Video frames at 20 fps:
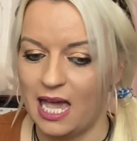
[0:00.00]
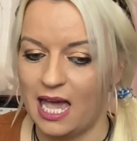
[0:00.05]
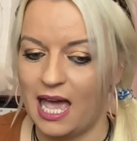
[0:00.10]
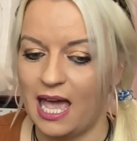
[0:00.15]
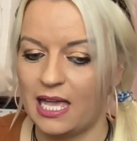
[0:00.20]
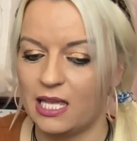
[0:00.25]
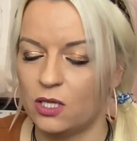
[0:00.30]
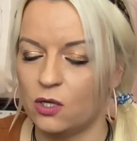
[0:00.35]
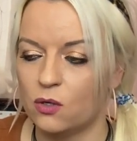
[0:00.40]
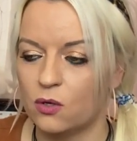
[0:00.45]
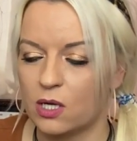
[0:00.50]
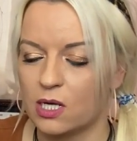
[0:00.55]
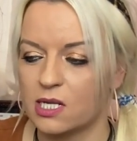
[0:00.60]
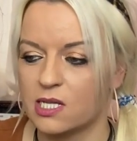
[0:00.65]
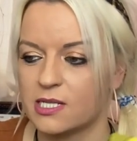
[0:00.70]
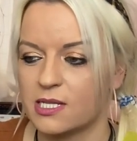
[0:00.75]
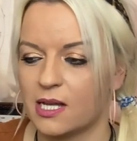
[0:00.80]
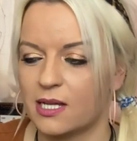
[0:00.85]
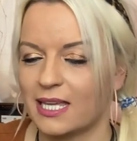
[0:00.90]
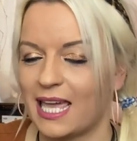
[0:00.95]
Uh, you're going
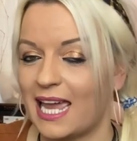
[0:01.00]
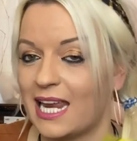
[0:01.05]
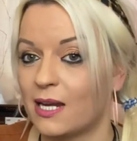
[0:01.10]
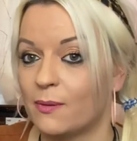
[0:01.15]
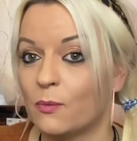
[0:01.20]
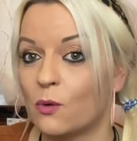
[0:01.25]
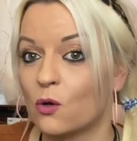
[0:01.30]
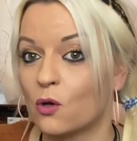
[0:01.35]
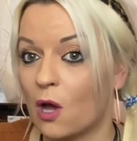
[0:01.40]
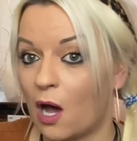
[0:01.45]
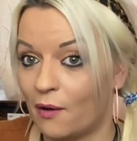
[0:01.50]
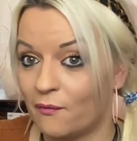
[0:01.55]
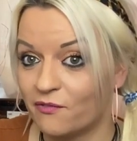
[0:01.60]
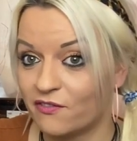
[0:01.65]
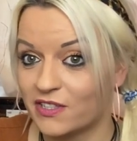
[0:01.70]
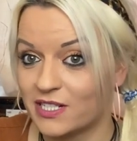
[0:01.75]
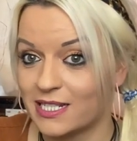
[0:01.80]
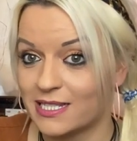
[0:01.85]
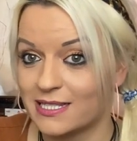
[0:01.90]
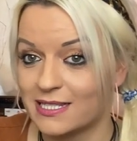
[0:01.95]
to start gaining more
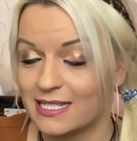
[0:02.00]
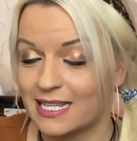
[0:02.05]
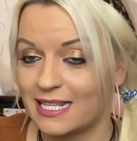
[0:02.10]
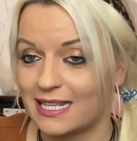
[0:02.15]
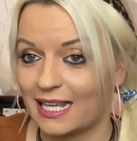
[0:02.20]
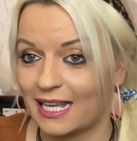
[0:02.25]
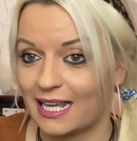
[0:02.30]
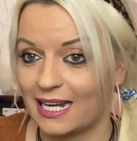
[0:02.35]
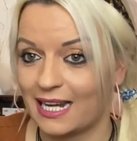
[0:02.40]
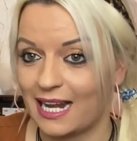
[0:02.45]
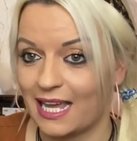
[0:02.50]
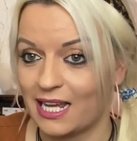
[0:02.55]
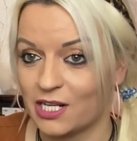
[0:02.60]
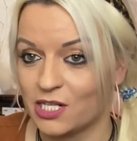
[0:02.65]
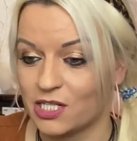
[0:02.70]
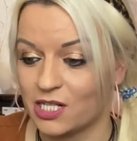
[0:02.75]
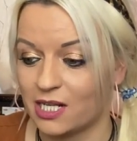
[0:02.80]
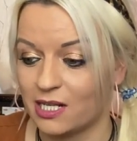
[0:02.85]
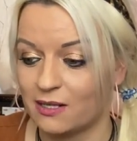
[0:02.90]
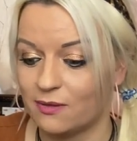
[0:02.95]
confidence in the
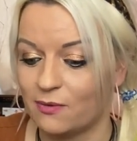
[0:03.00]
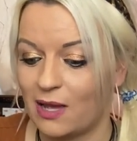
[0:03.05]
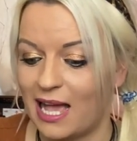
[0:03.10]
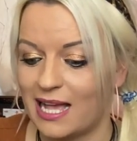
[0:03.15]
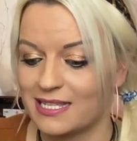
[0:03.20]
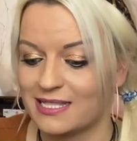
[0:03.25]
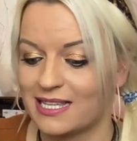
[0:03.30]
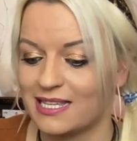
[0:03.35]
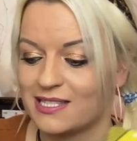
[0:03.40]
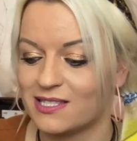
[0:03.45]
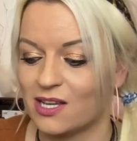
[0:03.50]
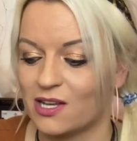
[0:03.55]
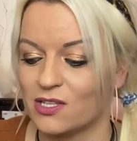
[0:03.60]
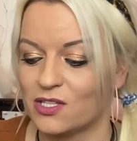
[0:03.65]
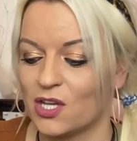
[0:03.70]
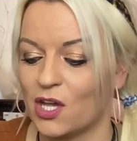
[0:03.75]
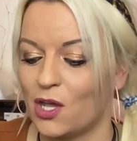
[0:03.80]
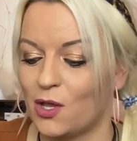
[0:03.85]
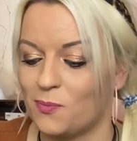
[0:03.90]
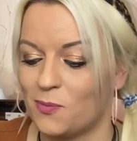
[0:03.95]
connection as they
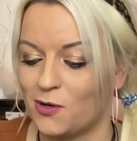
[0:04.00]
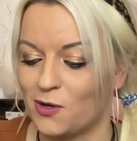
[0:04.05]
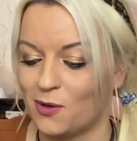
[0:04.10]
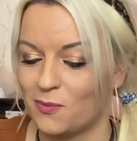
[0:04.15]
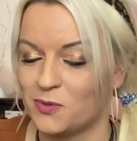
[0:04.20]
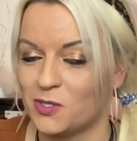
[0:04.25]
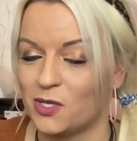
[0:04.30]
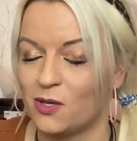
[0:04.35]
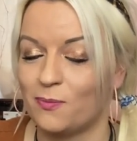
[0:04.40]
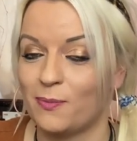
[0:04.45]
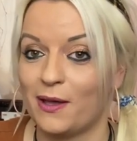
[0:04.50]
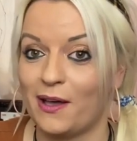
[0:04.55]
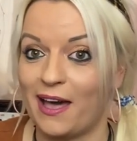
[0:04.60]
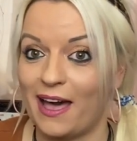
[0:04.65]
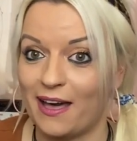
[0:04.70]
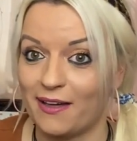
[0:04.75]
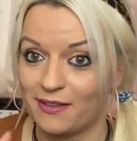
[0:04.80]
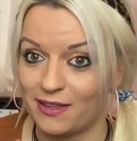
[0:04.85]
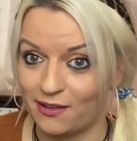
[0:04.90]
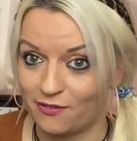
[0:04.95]
start to open up to you about
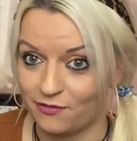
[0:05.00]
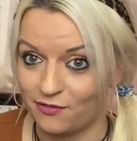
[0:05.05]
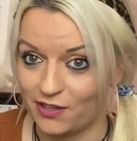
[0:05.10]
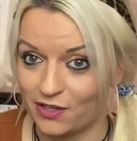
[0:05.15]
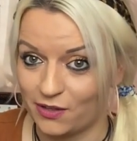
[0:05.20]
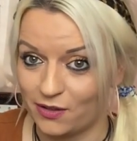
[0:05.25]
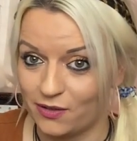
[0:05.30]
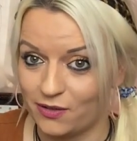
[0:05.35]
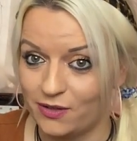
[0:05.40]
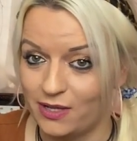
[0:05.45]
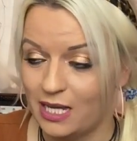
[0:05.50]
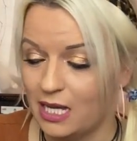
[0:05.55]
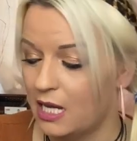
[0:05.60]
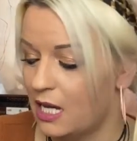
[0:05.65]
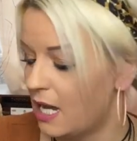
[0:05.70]
how they feel.